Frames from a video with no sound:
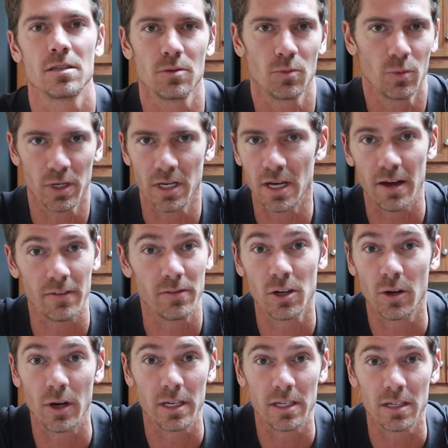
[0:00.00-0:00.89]
we have
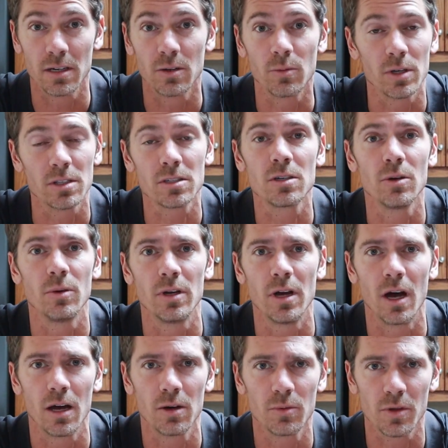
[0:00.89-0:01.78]
no idea what's going
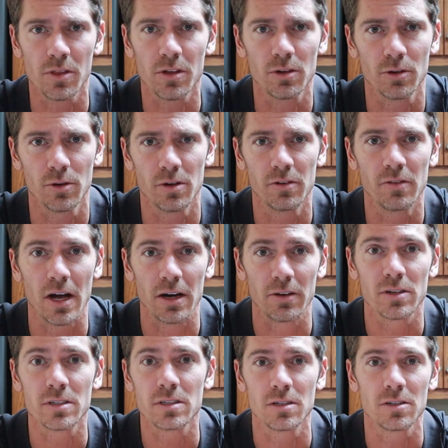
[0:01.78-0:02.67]
on with
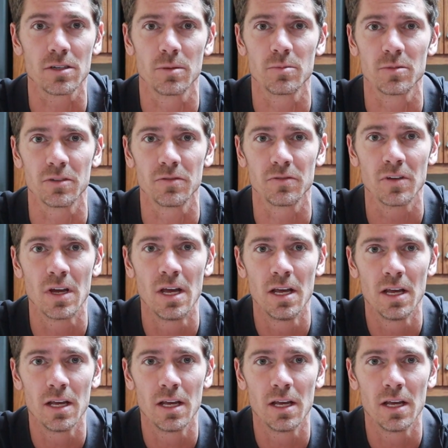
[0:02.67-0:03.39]
coronavirus in terms of,